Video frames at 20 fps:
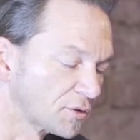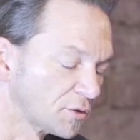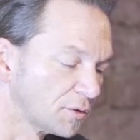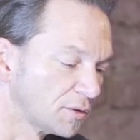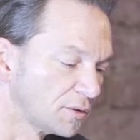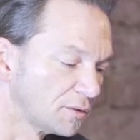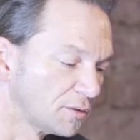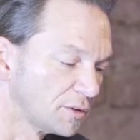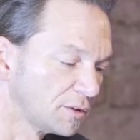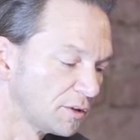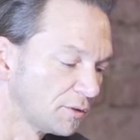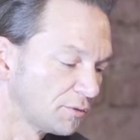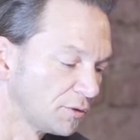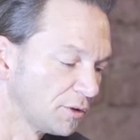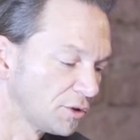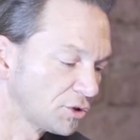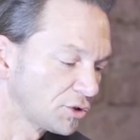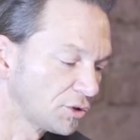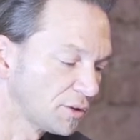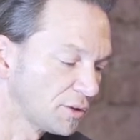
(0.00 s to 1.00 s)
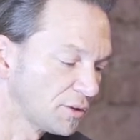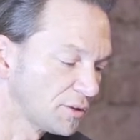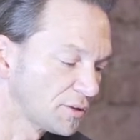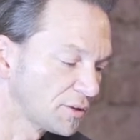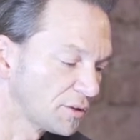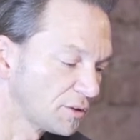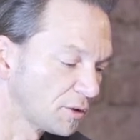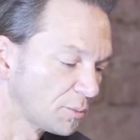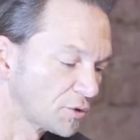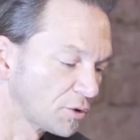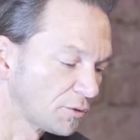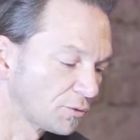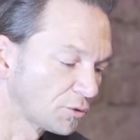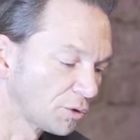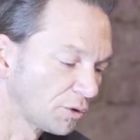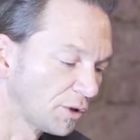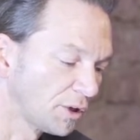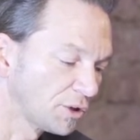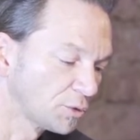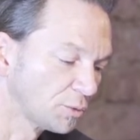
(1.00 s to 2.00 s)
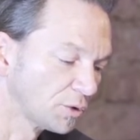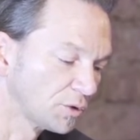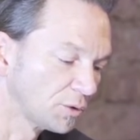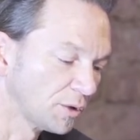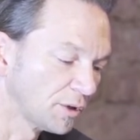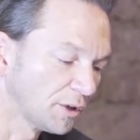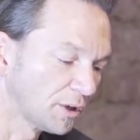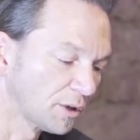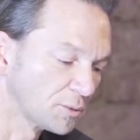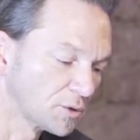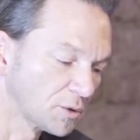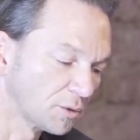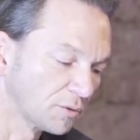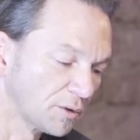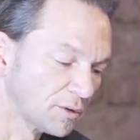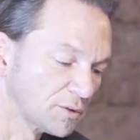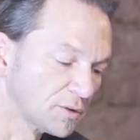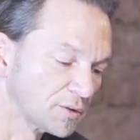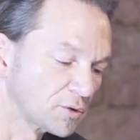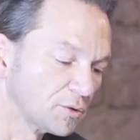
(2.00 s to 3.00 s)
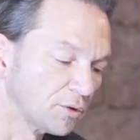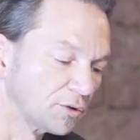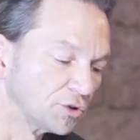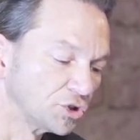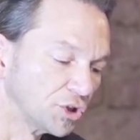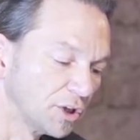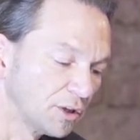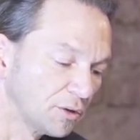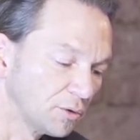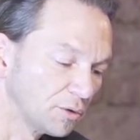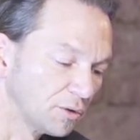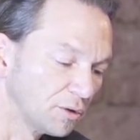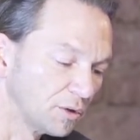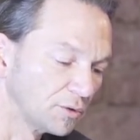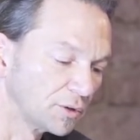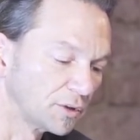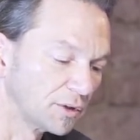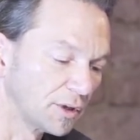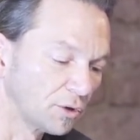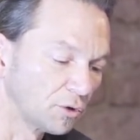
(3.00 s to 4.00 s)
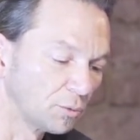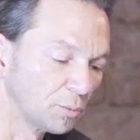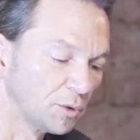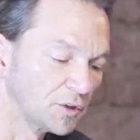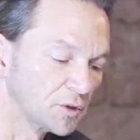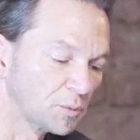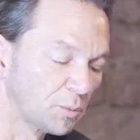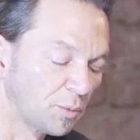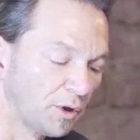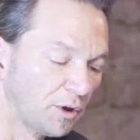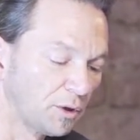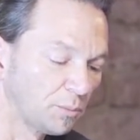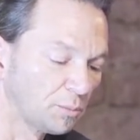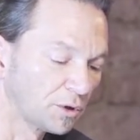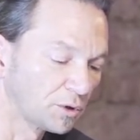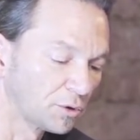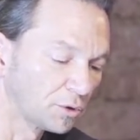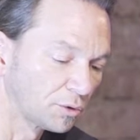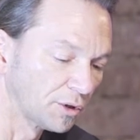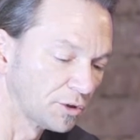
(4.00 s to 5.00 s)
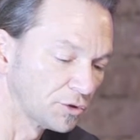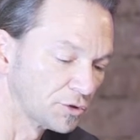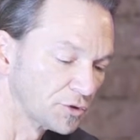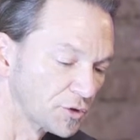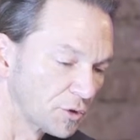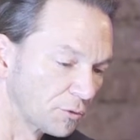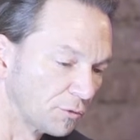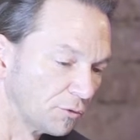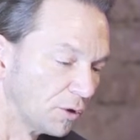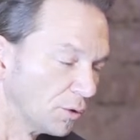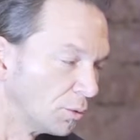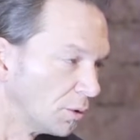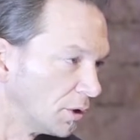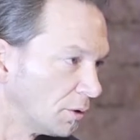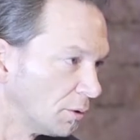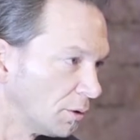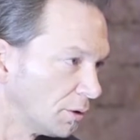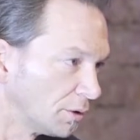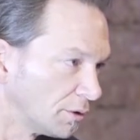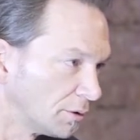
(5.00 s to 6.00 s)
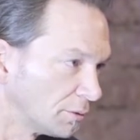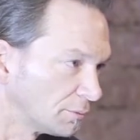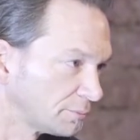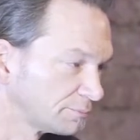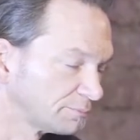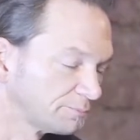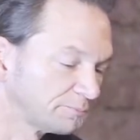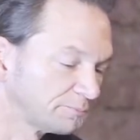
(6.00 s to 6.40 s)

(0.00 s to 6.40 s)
So the definition is an observed correlation between items or events is called genuine if it cannot be explained by correlations of lower order.